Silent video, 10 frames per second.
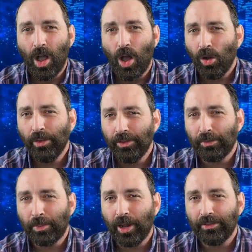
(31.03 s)
All of
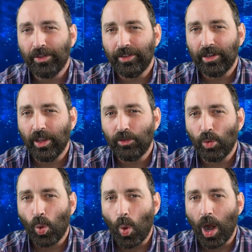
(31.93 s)
this processing does
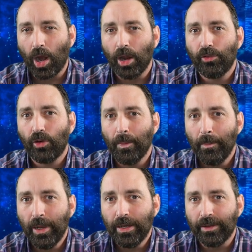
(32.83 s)
require a
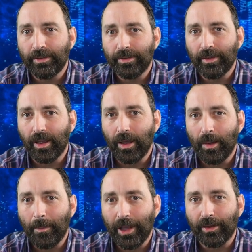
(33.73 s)
tremendous
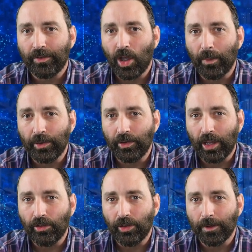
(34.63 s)
amount of
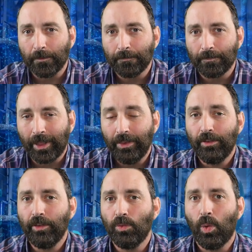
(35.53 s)
computation. And
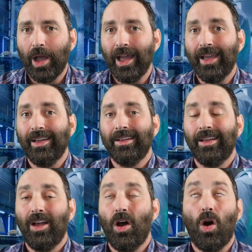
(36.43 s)
this is why
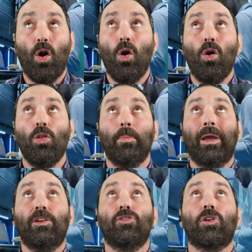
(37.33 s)
all the
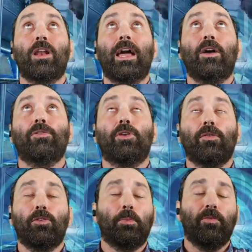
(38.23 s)
major cloud
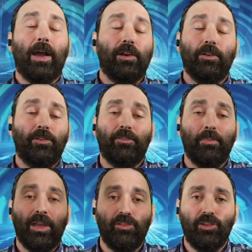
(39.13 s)
service providers have
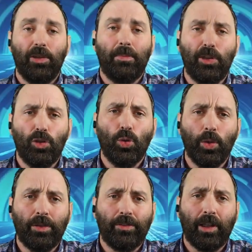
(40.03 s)
made
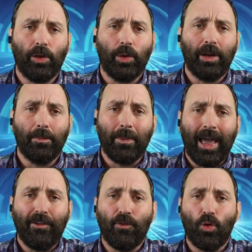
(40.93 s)
GPU-accelerated
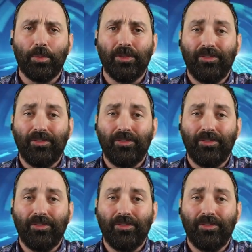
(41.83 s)
platforms